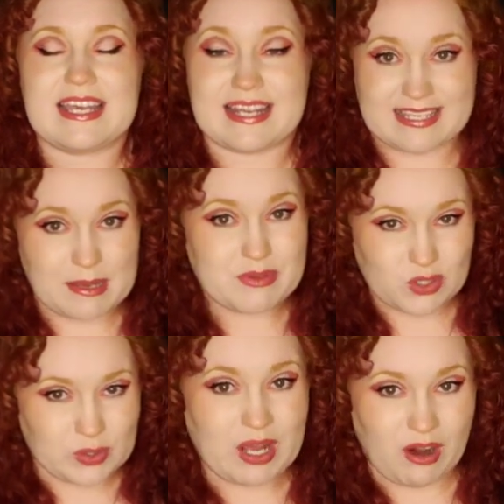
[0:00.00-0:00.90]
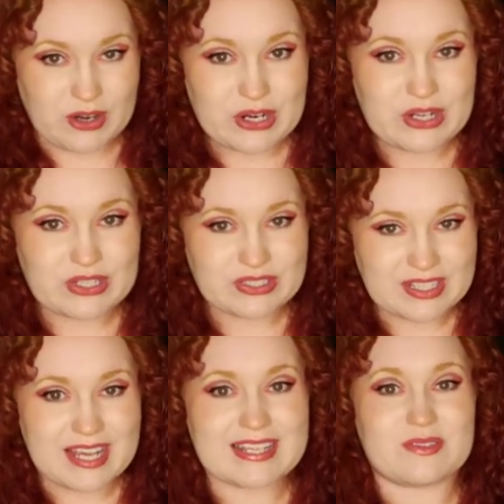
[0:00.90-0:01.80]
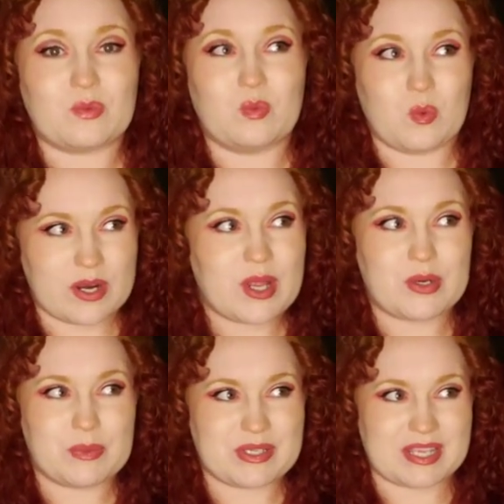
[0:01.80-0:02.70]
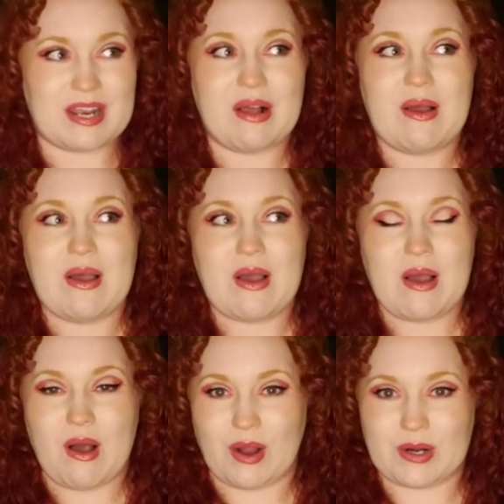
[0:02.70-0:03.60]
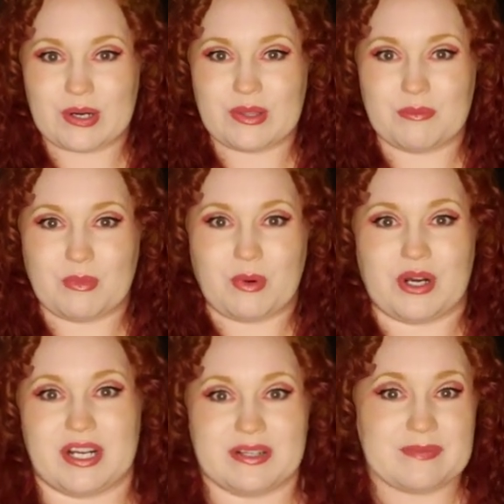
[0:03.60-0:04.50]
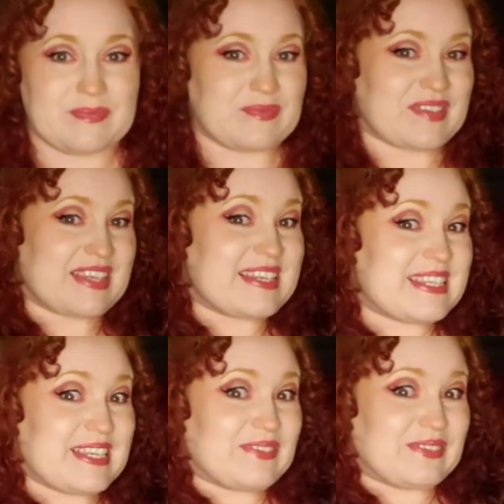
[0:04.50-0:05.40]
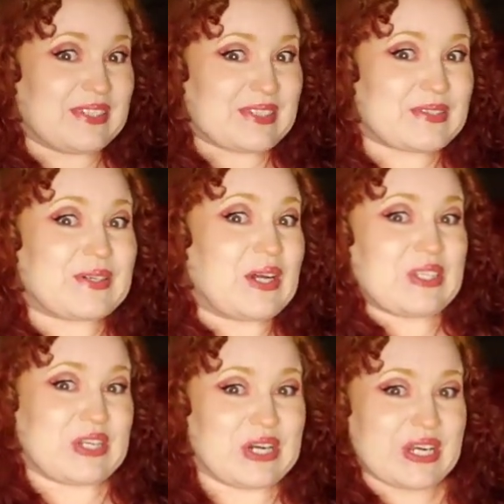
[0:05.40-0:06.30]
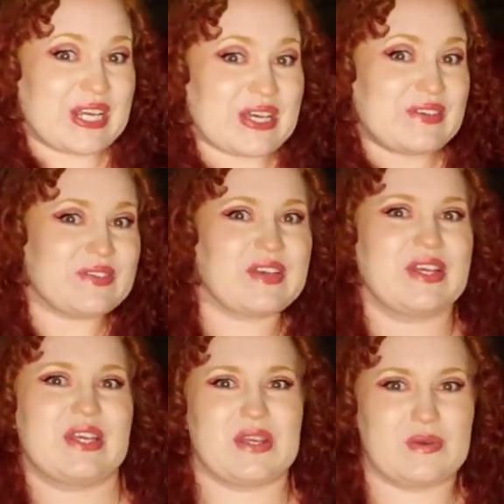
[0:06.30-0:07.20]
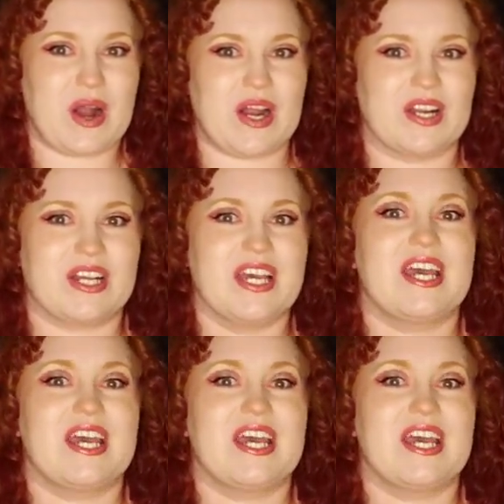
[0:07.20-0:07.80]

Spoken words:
it is absolutely harder. It's 100% harder the more different or alternative you are.